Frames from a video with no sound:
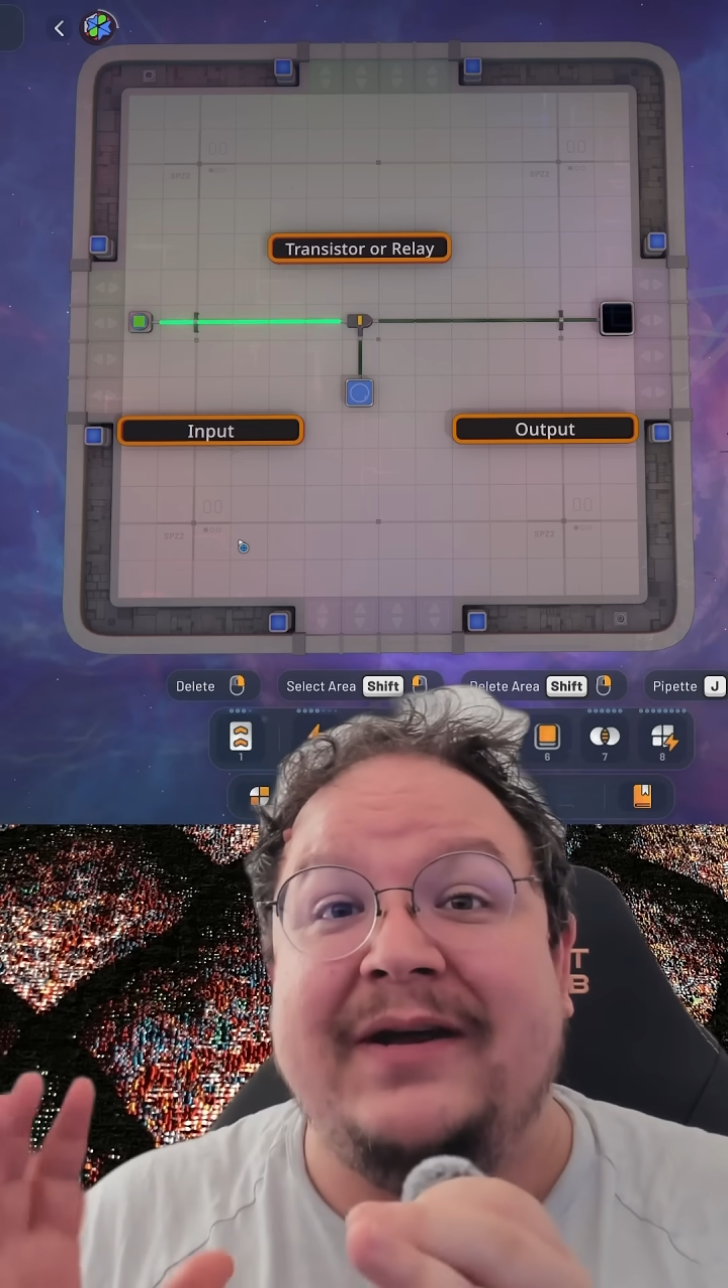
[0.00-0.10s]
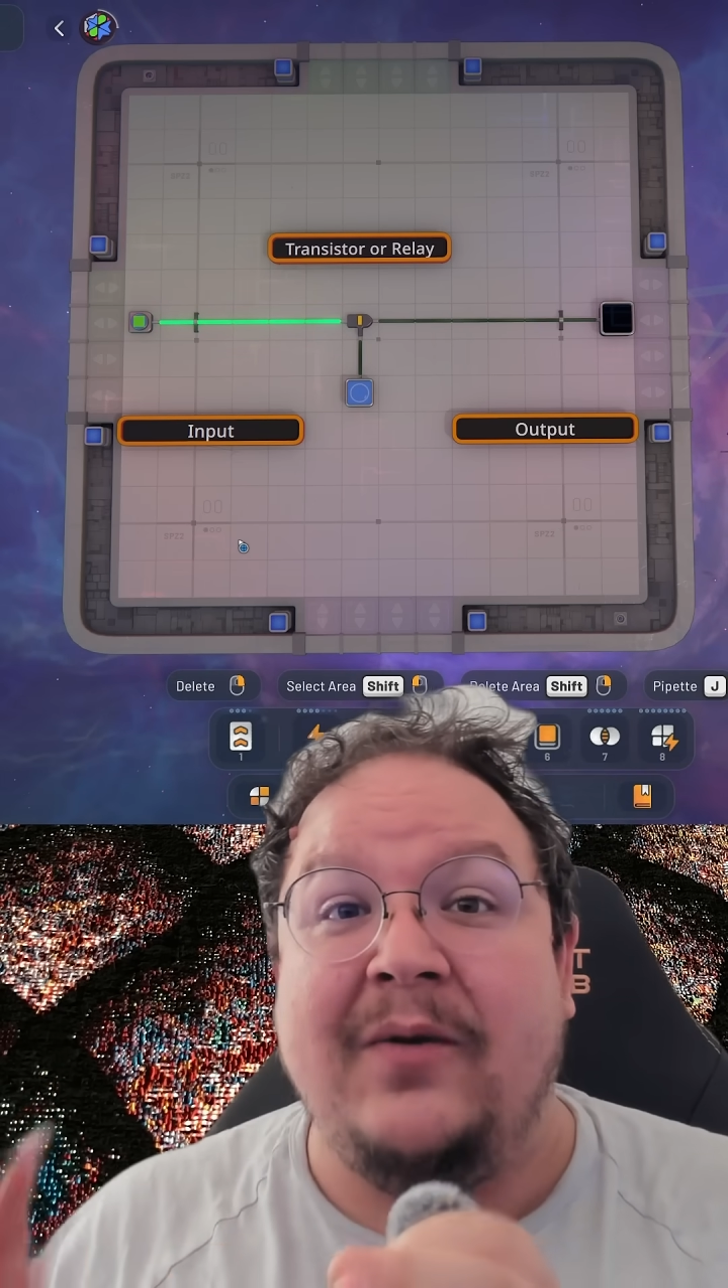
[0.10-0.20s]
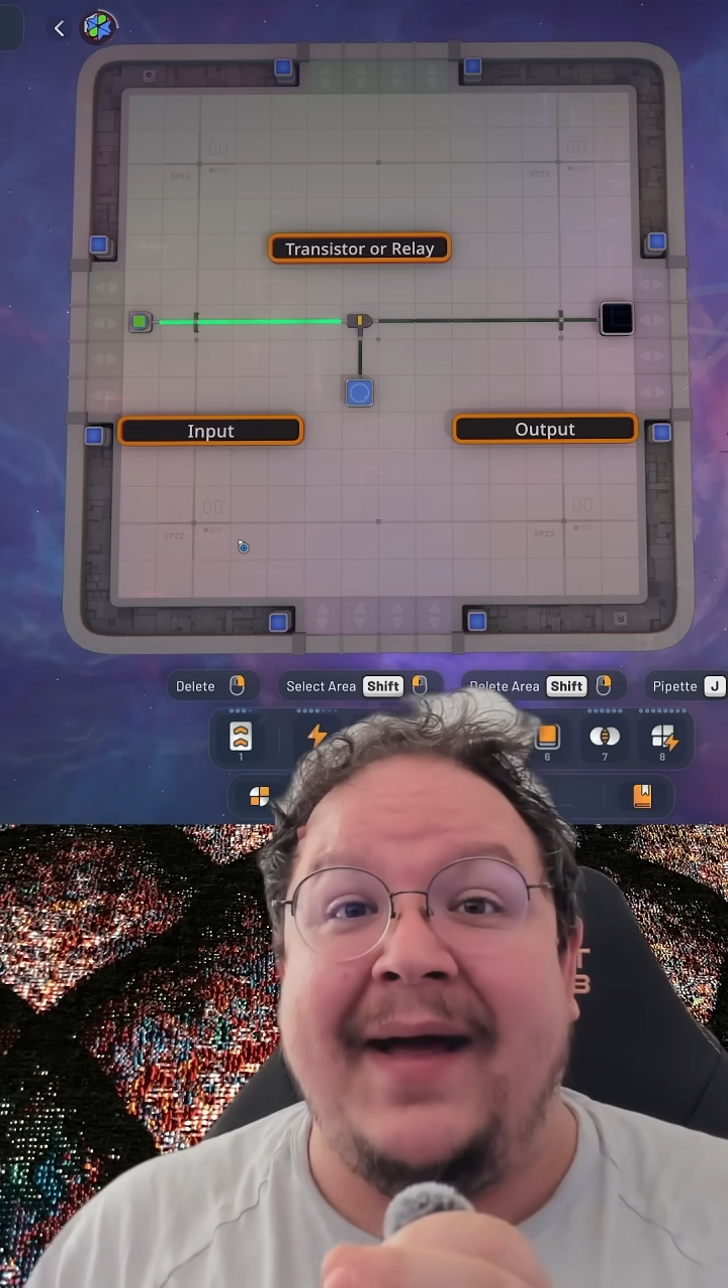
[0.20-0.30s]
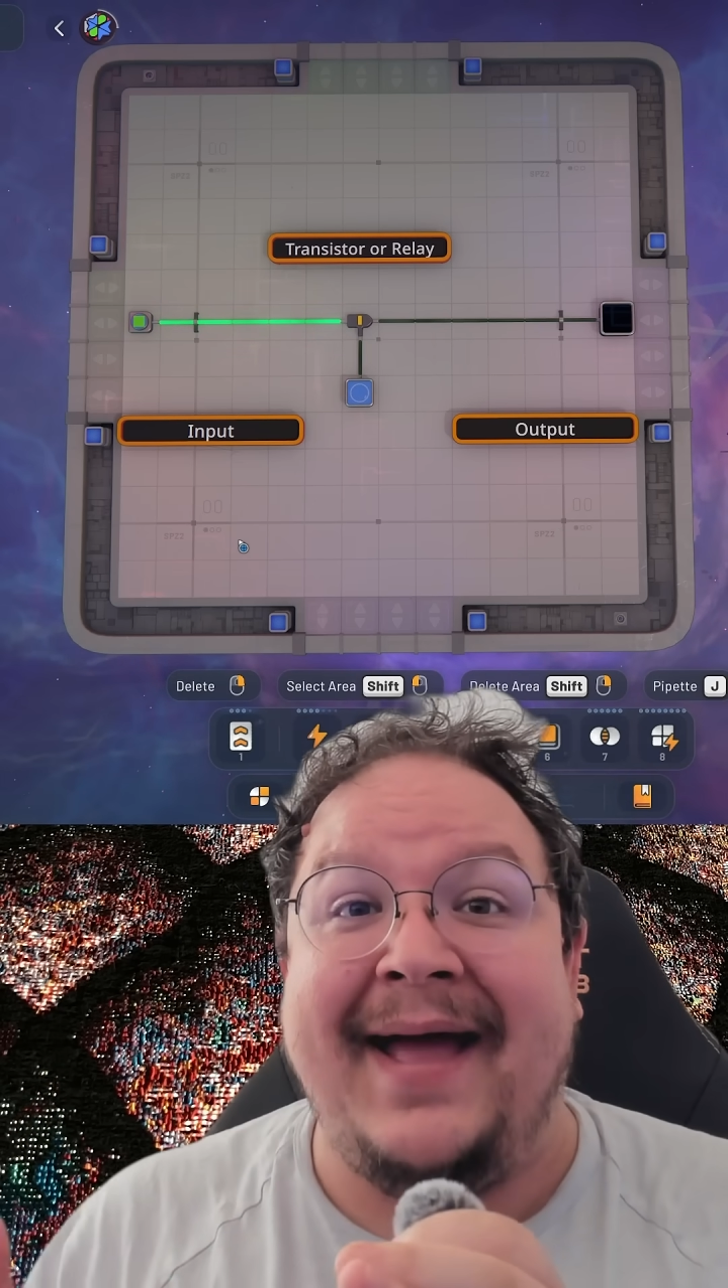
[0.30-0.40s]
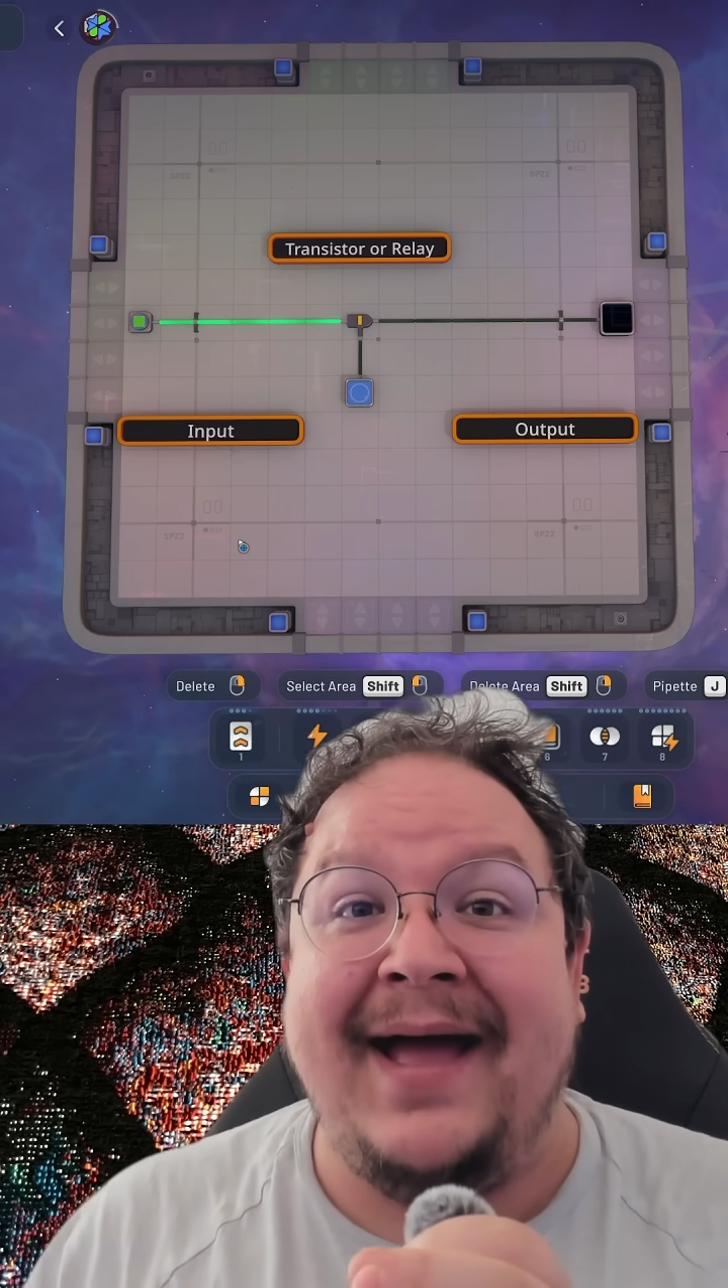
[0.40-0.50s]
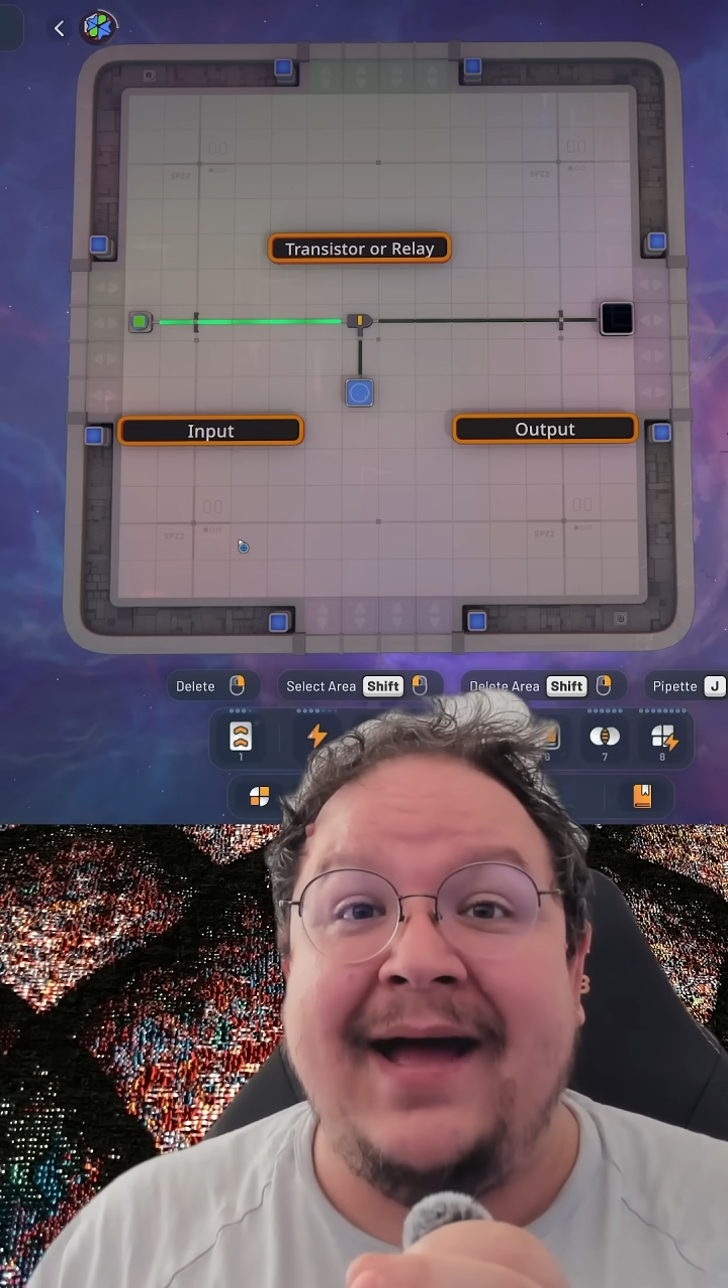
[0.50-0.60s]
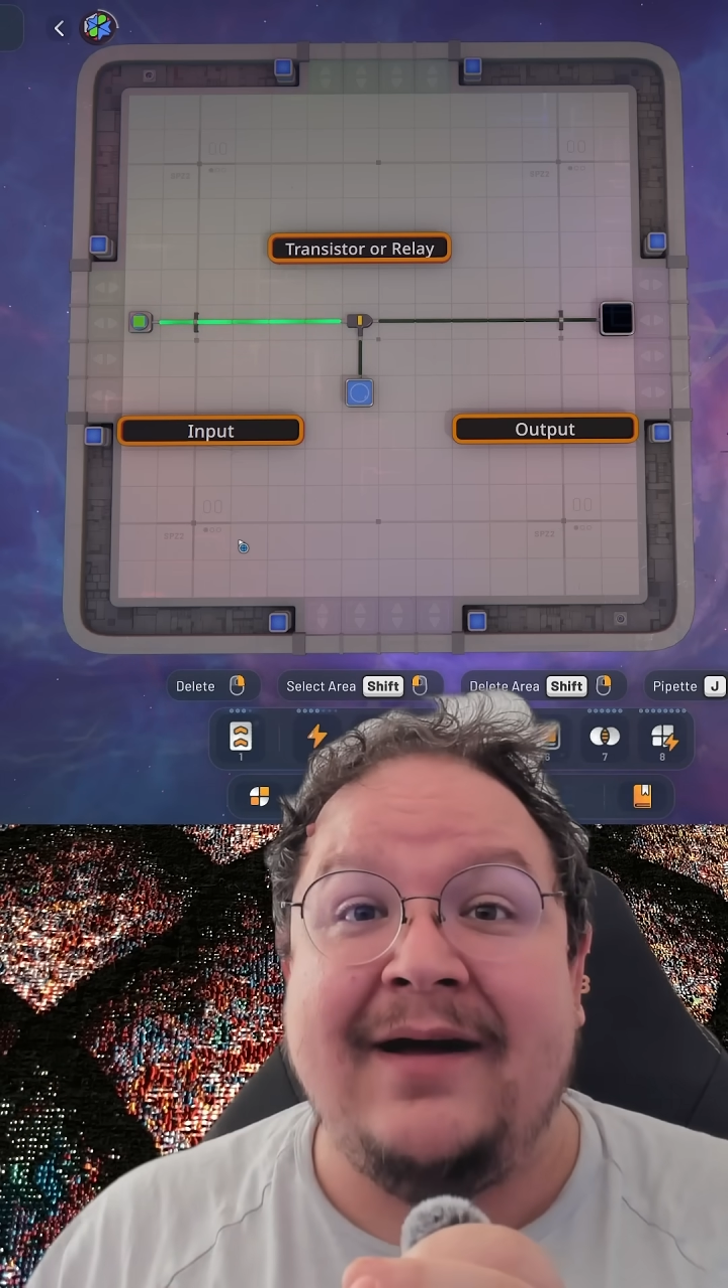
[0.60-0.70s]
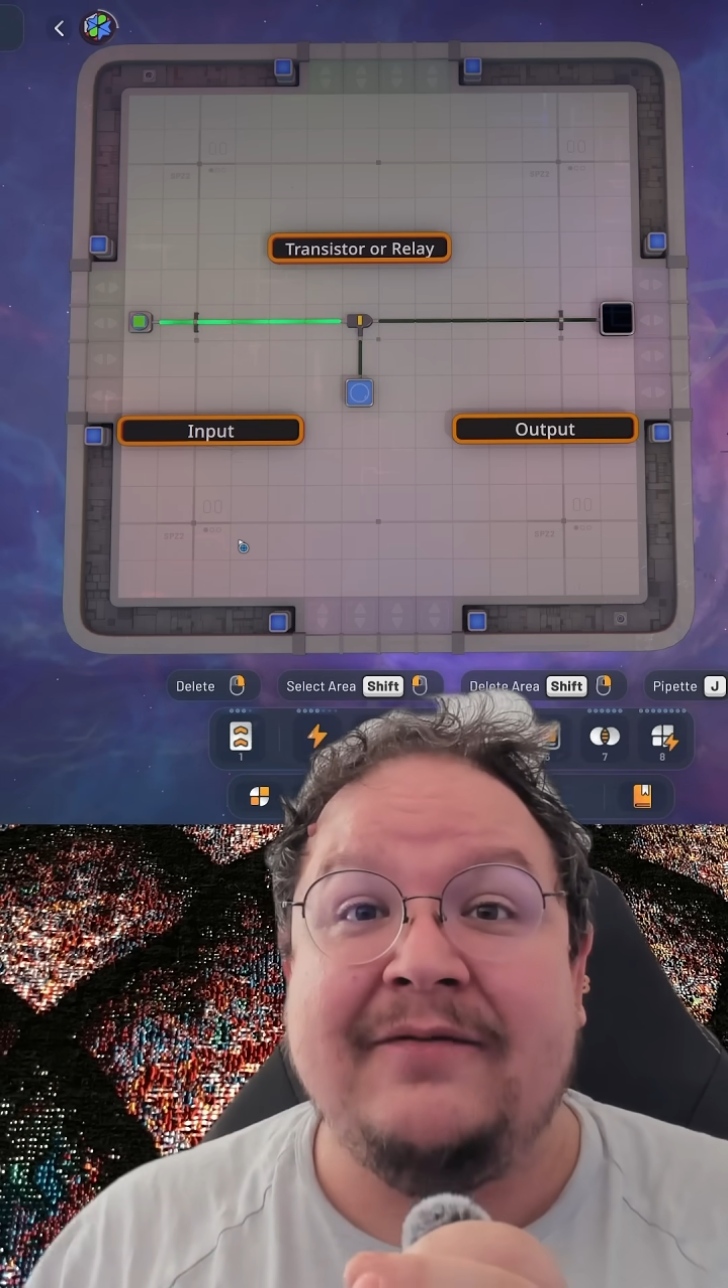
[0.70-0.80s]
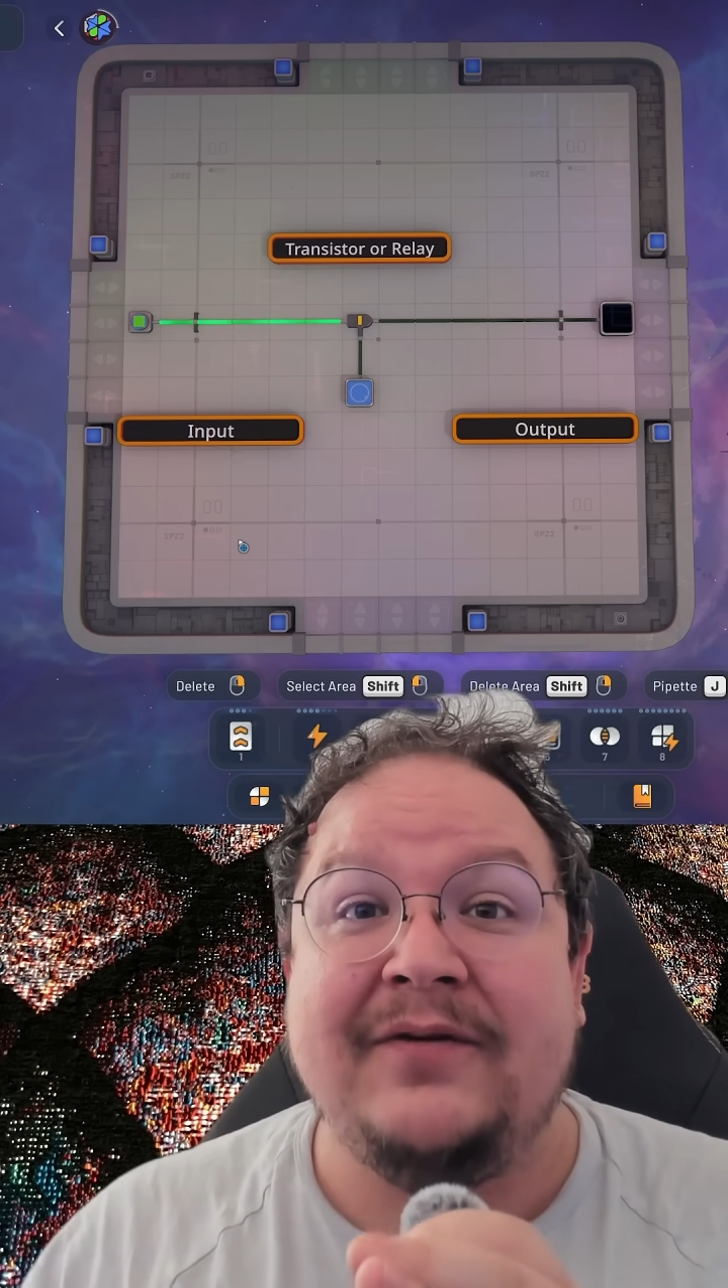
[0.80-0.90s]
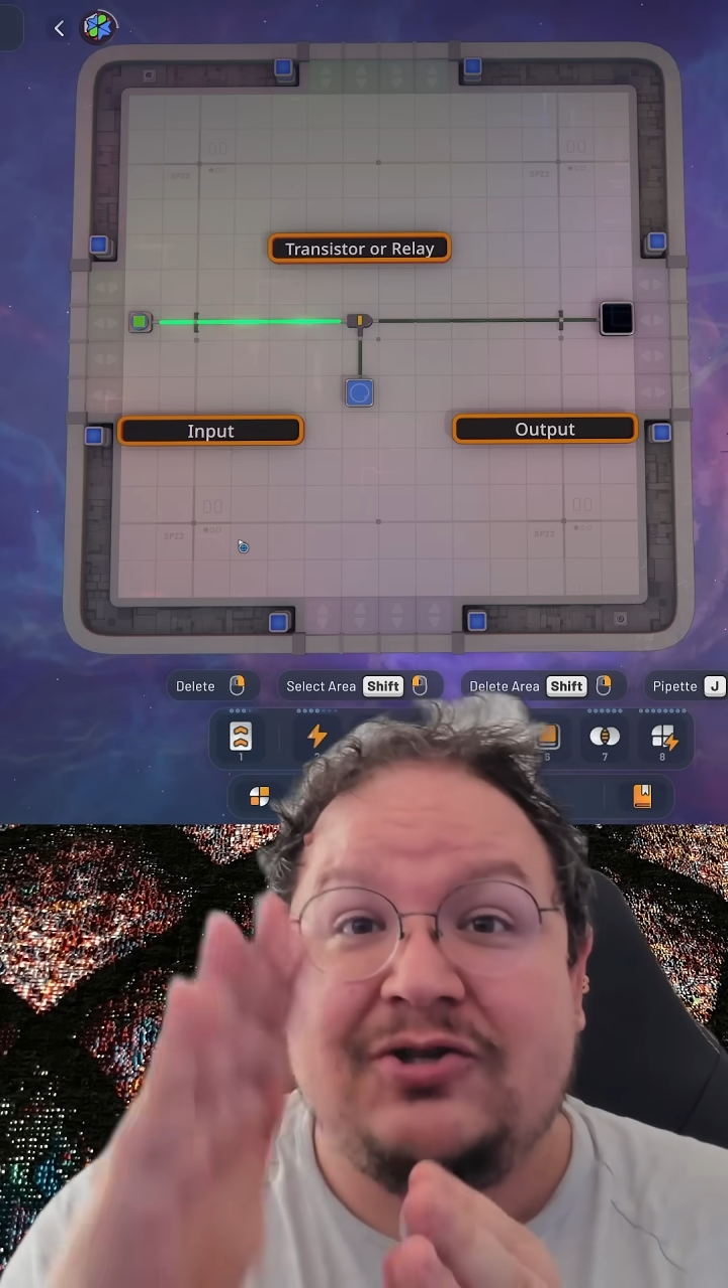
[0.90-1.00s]
you
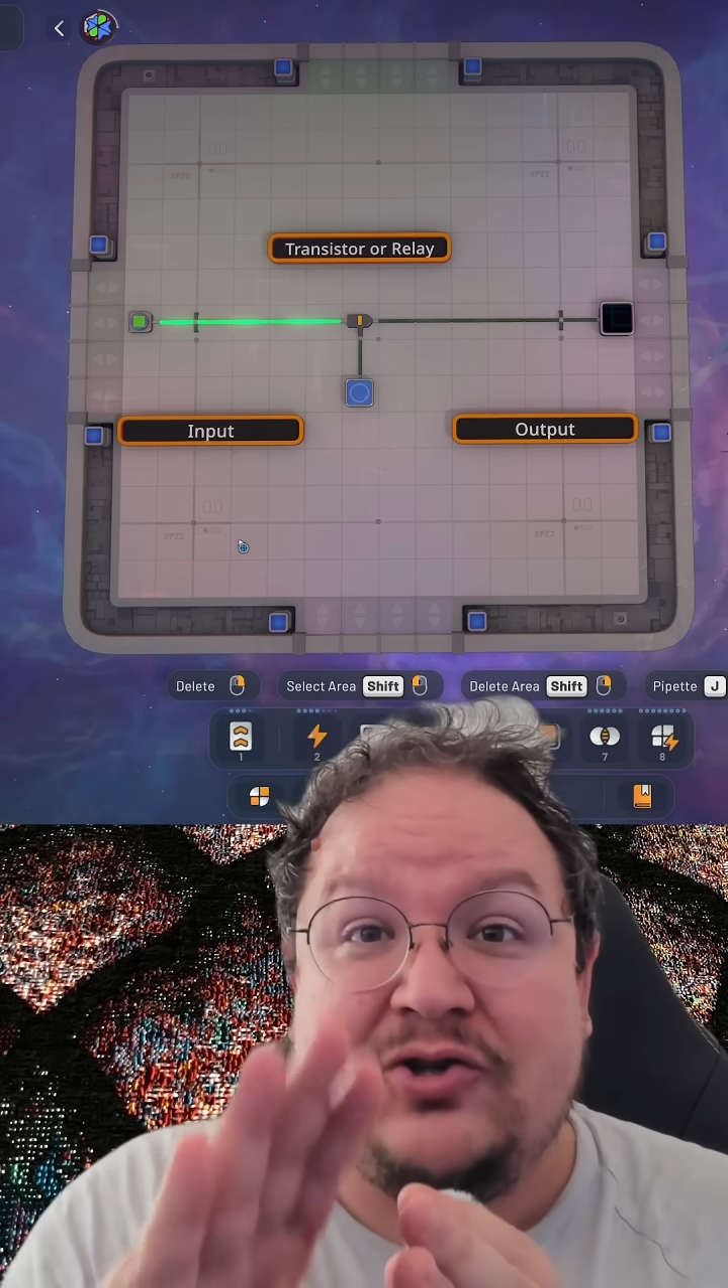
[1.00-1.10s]
have